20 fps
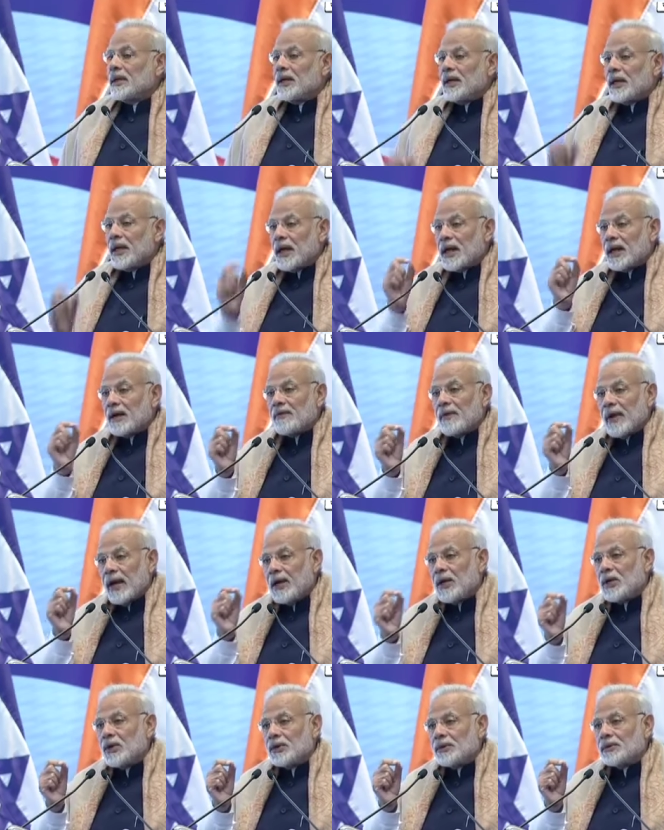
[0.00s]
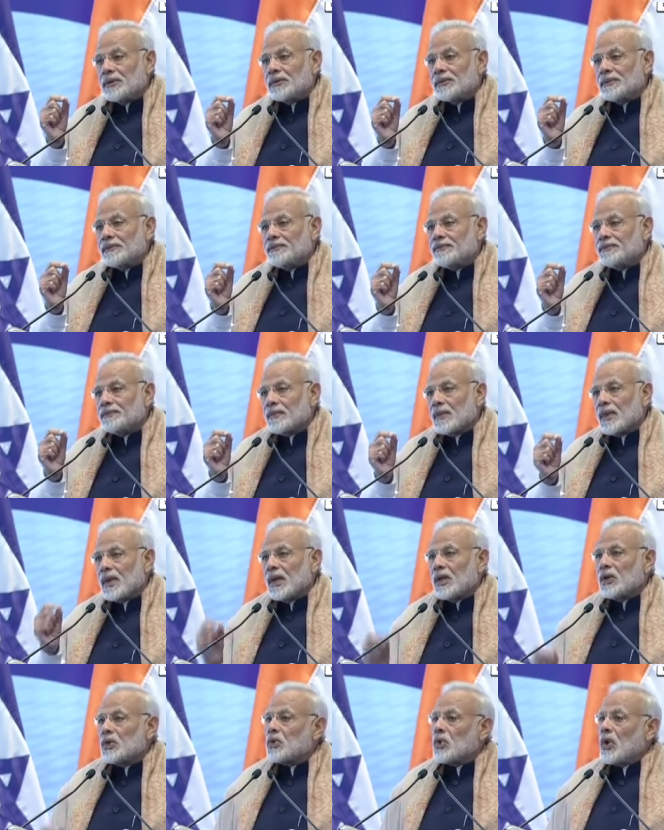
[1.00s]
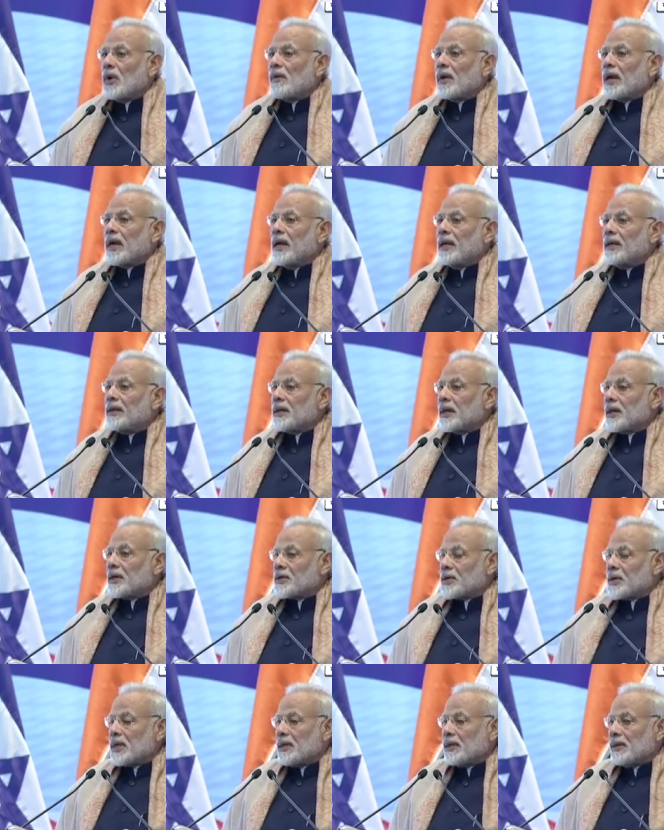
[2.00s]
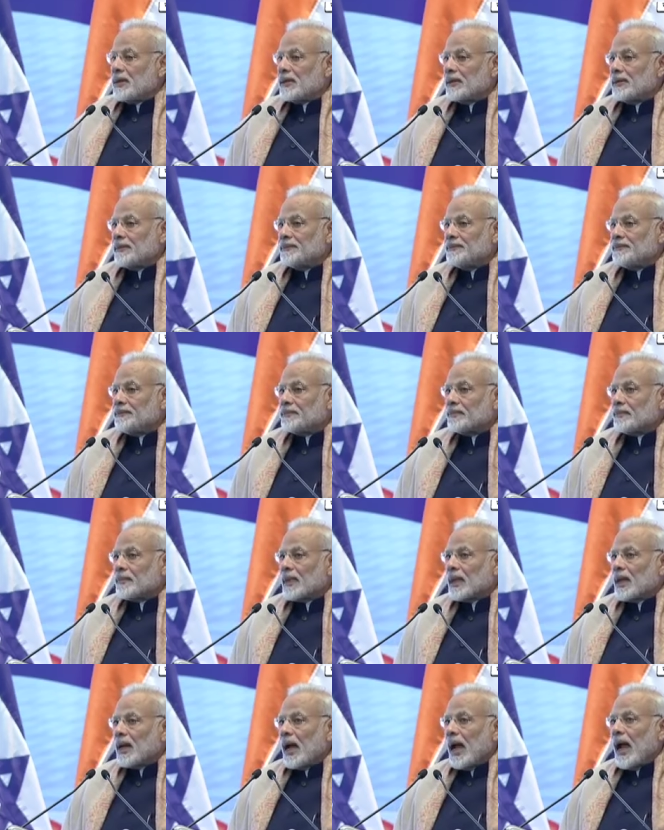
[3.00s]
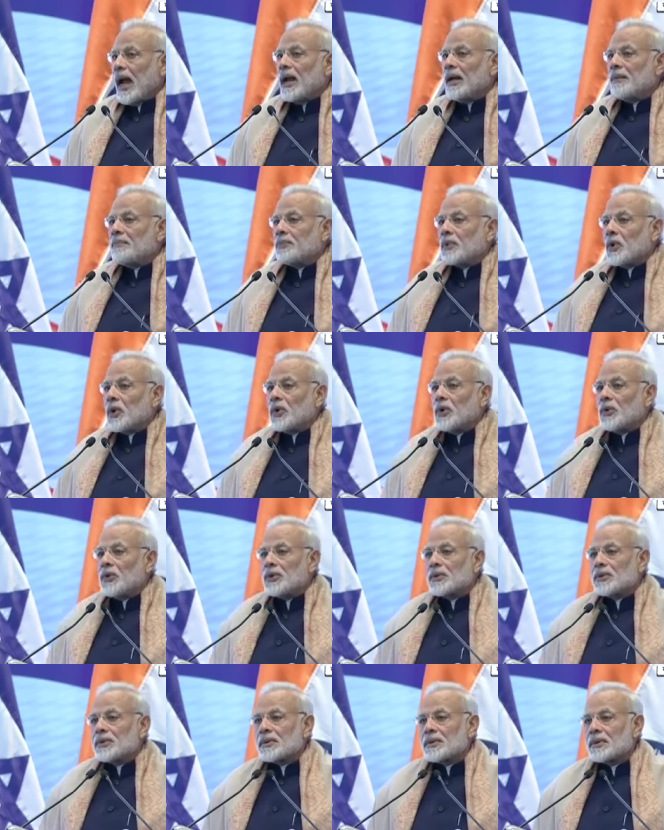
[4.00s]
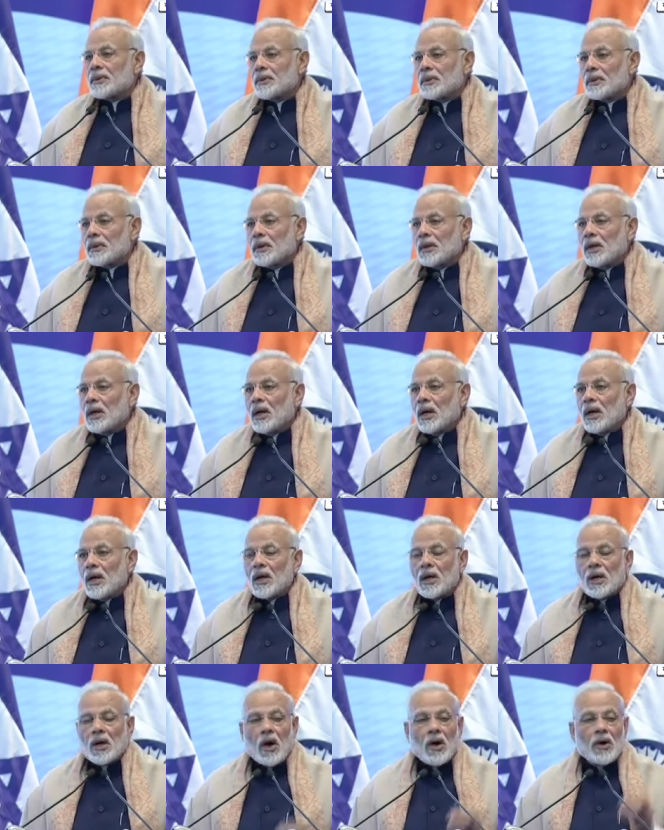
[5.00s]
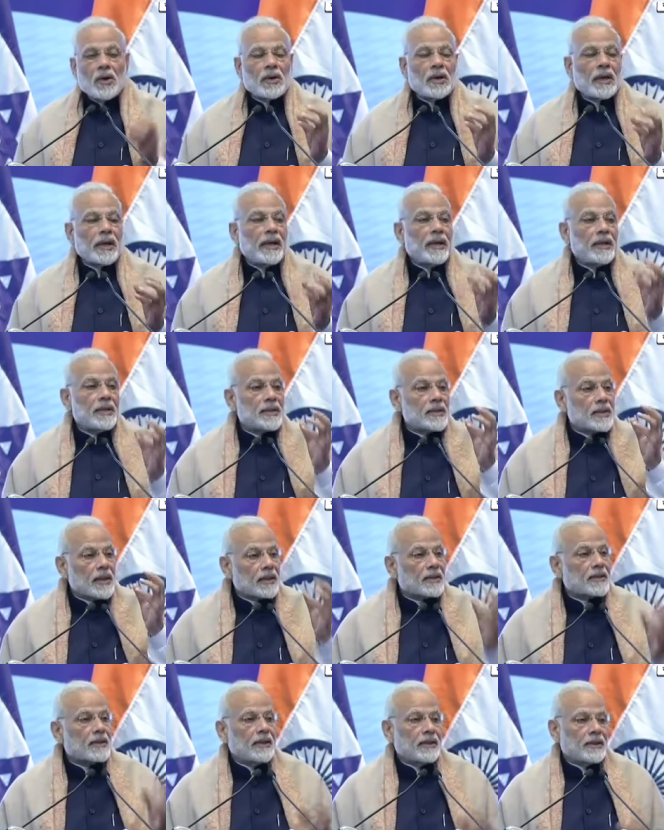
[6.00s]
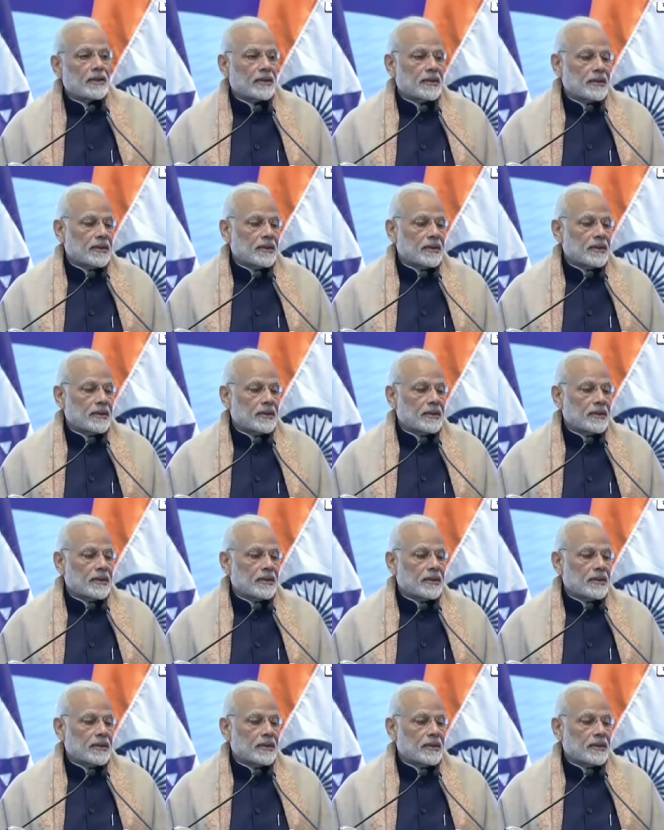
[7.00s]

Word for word: real value to our interaction and produce concrete success.